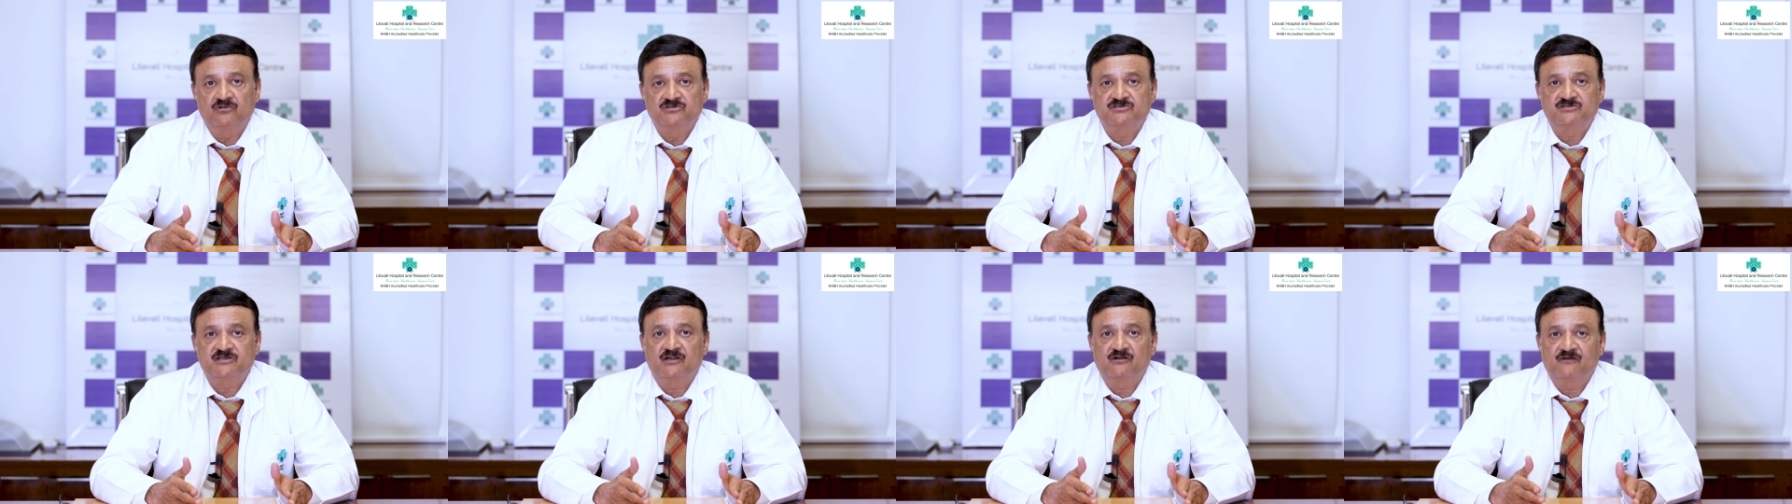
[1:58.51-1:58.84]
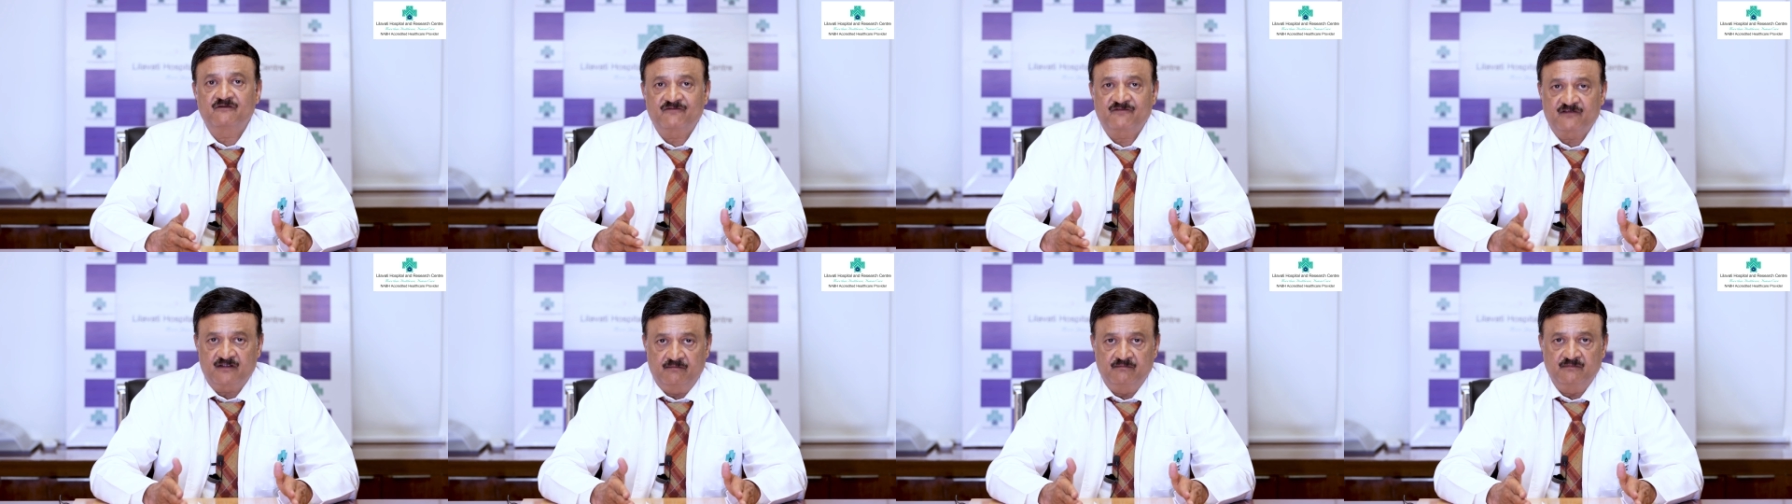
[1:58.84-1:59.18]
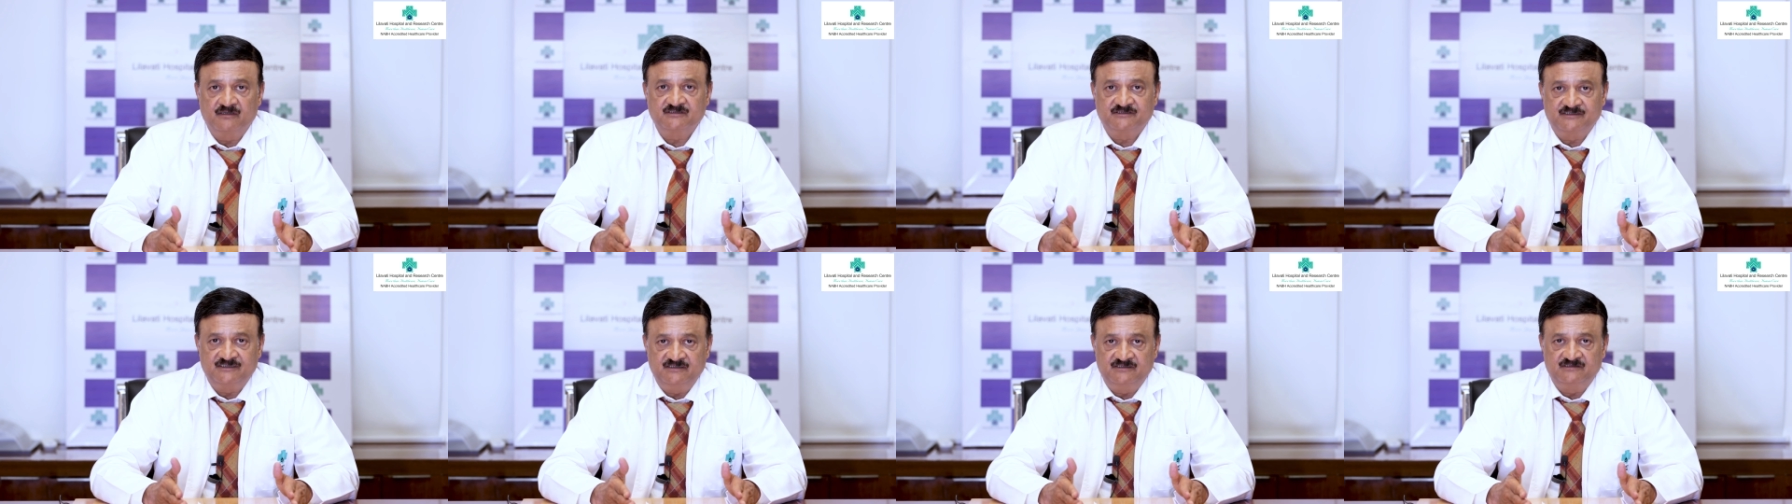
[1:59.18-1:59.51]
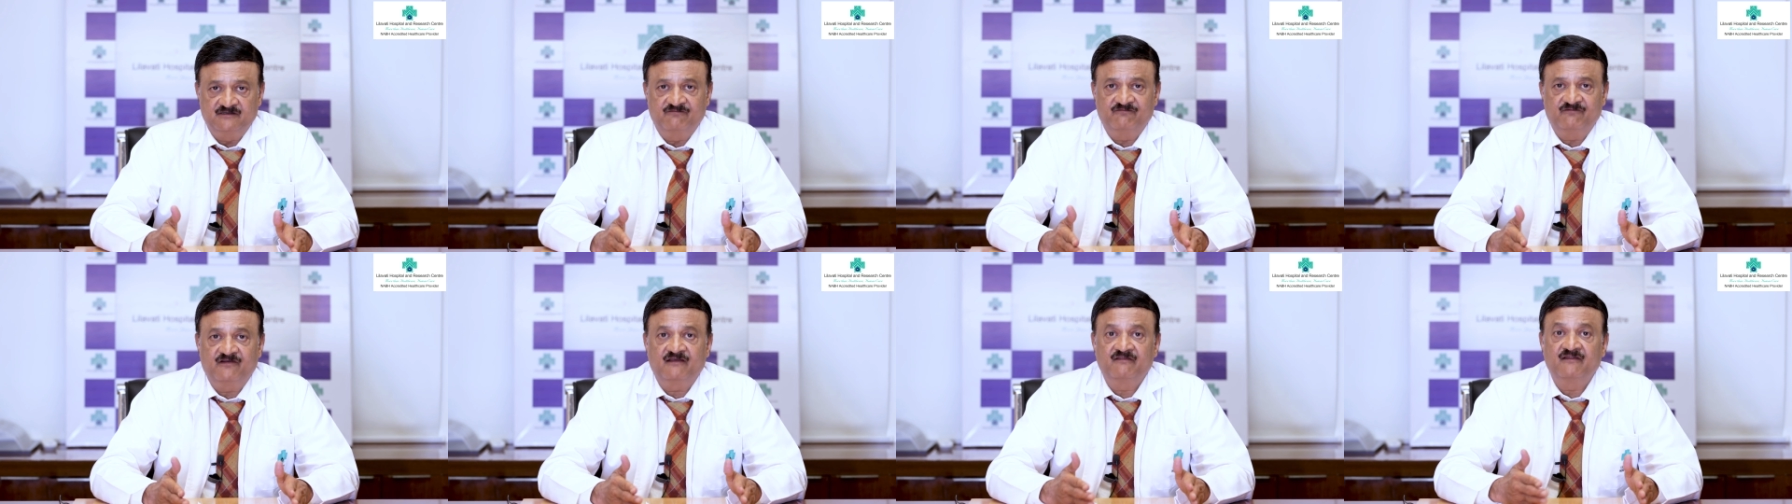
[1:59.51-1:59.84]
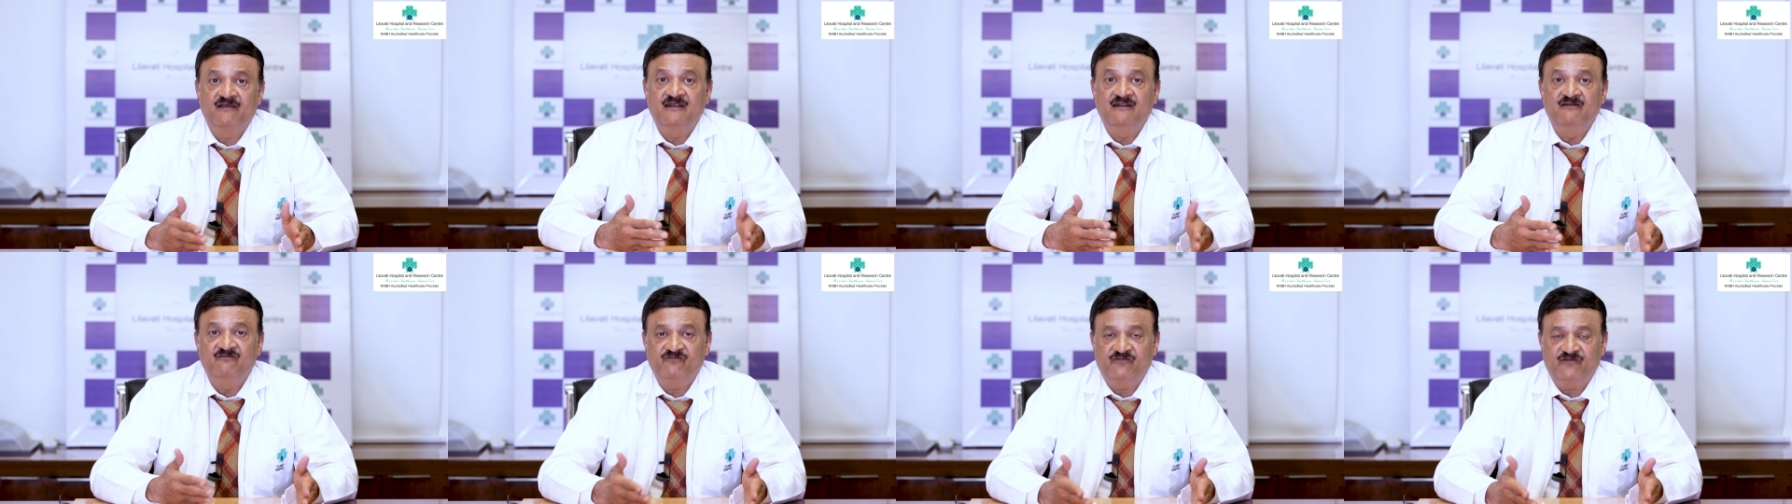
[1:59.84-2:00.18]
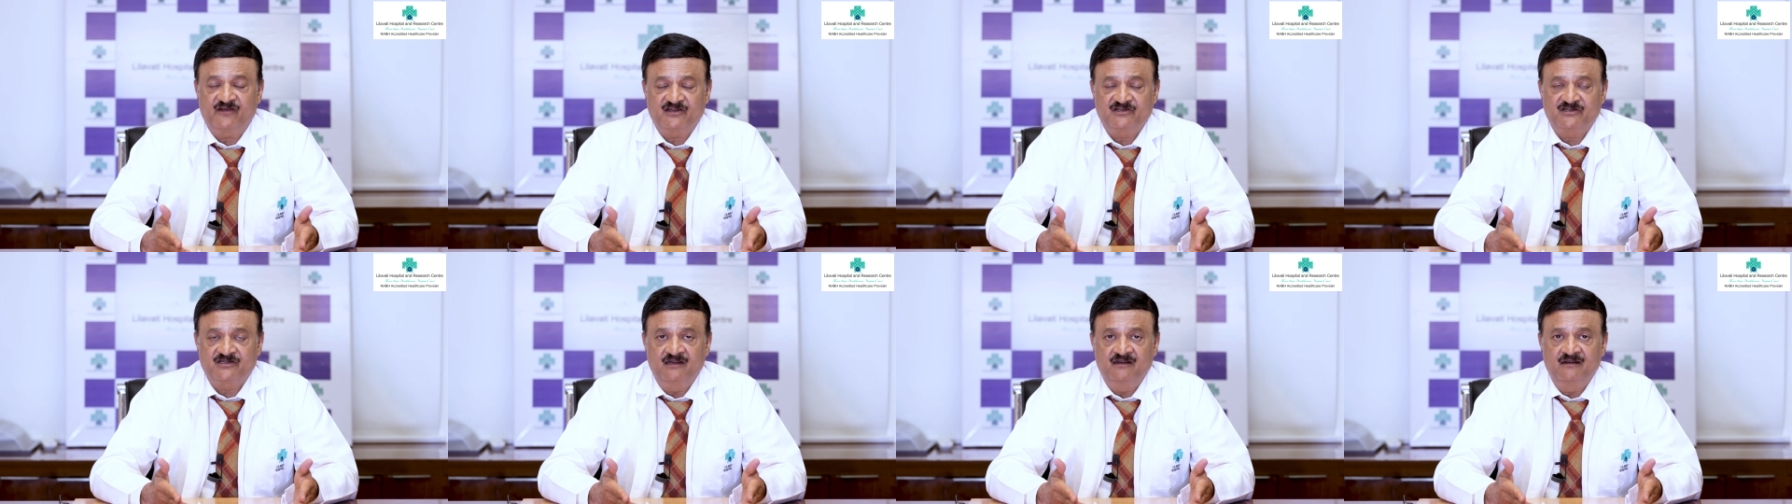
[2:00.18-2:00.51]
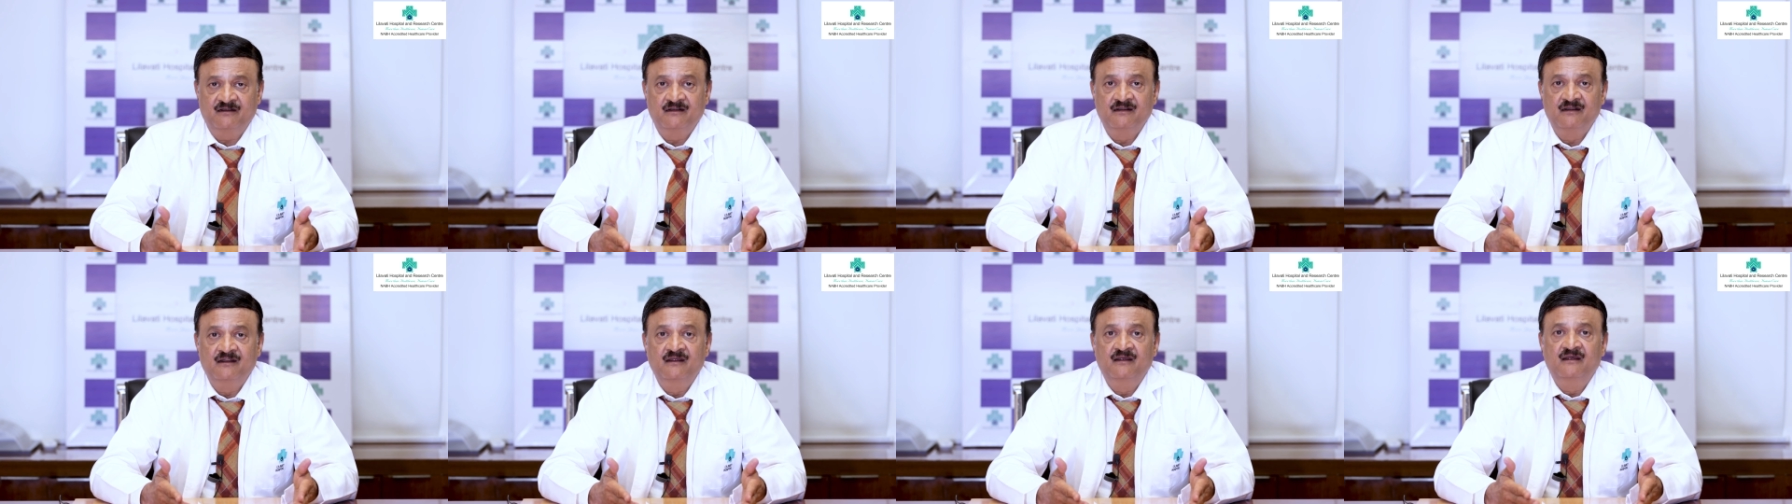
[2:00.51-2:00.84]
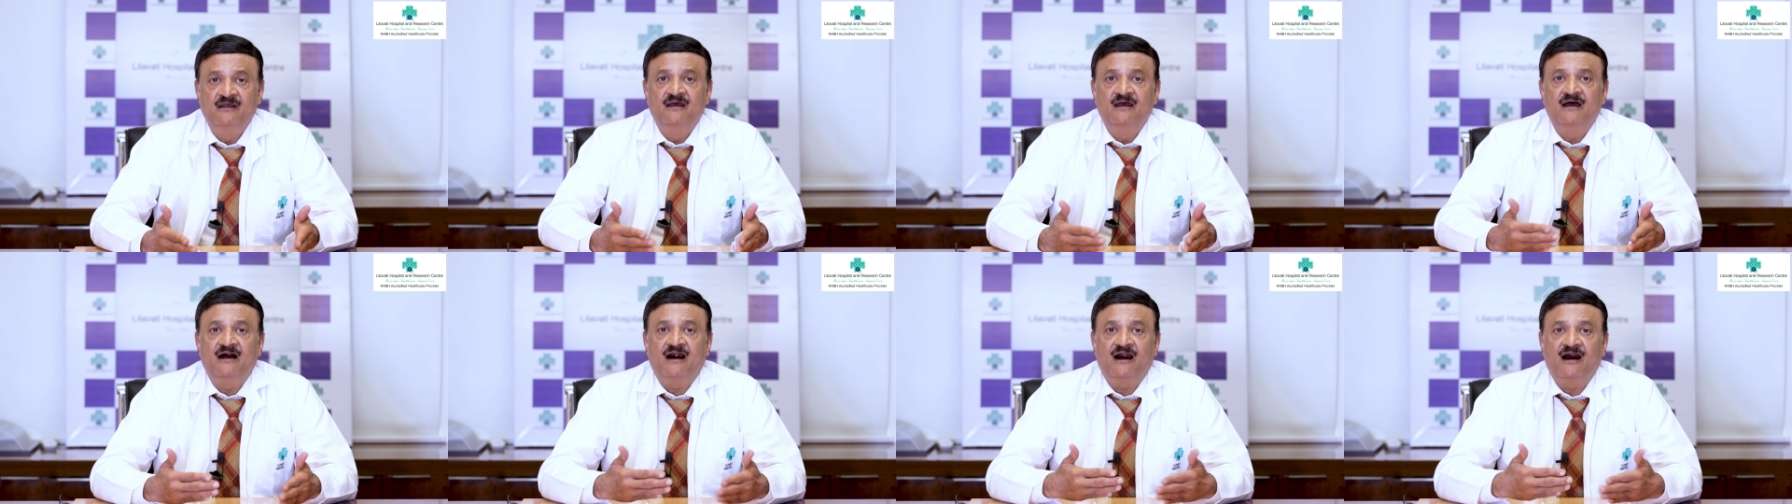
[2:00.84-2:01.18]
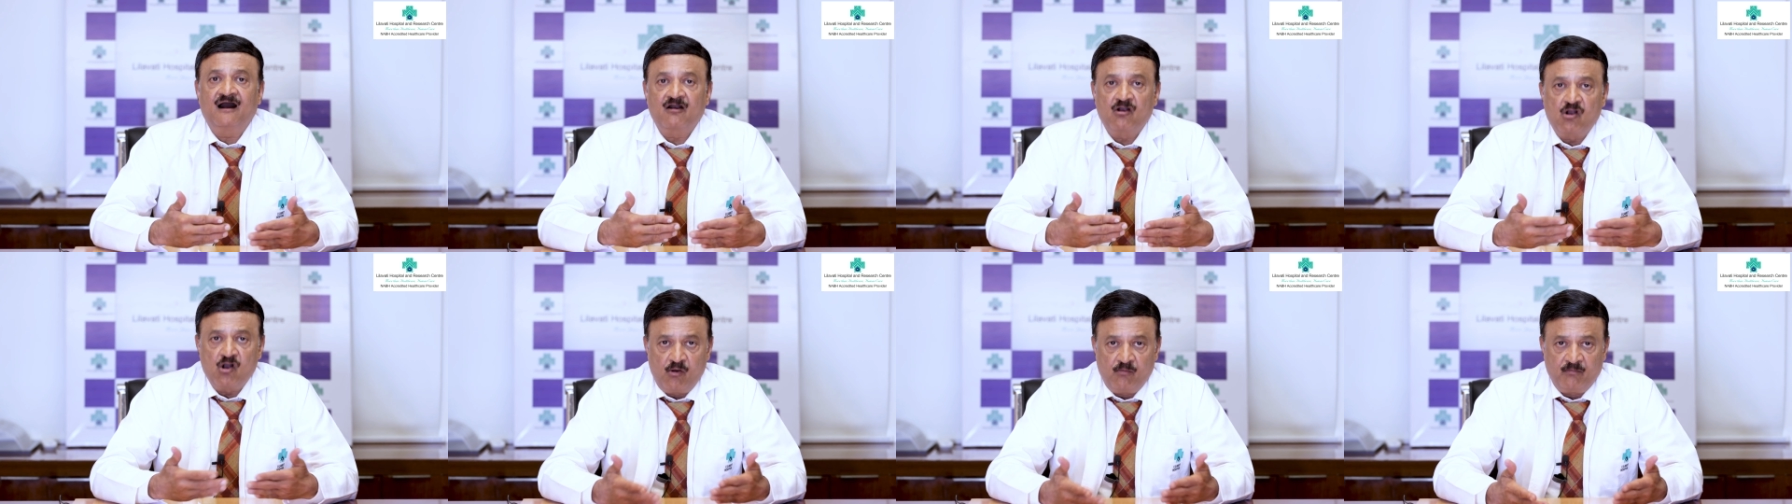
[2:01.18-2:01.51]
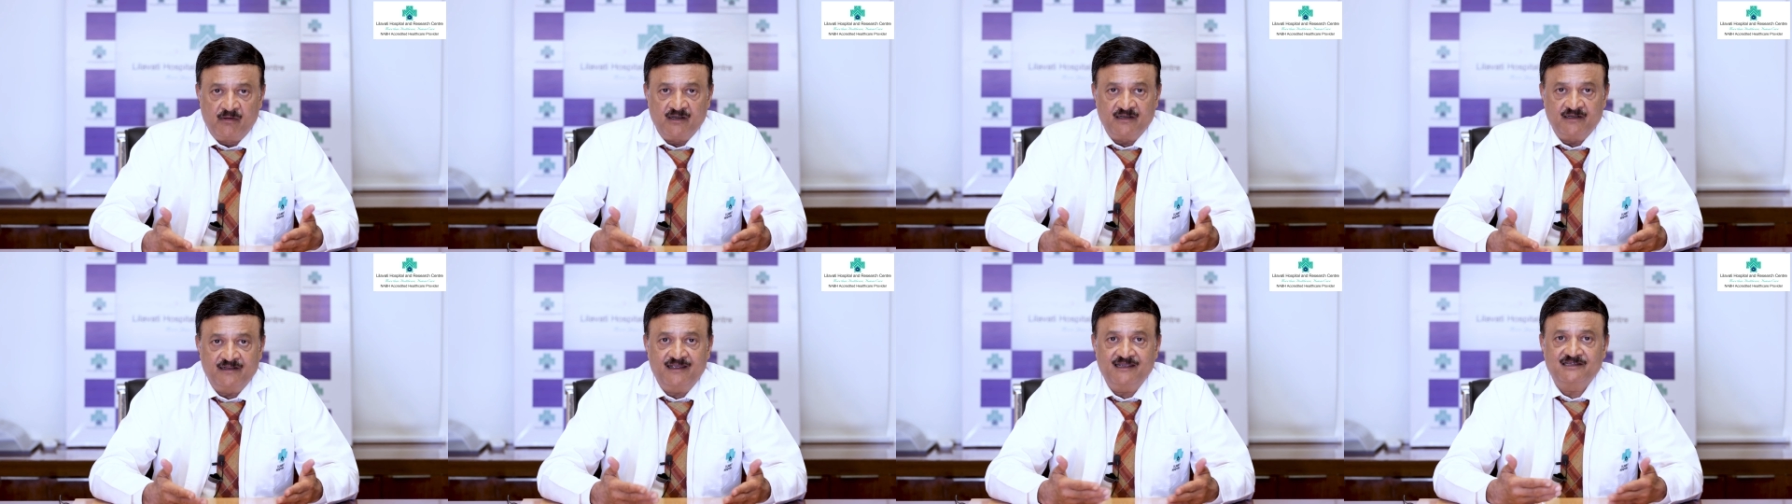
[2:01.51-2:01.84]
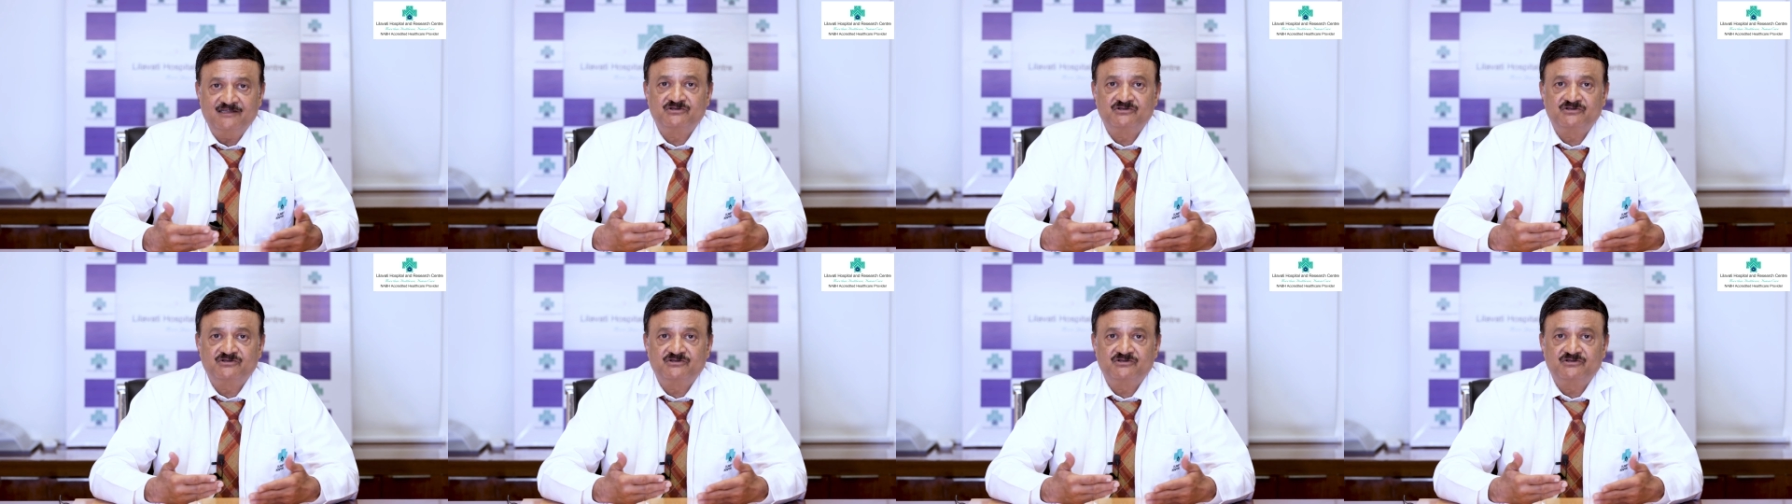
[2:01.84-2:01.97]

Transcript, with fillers: onset of summer season where the infection are common.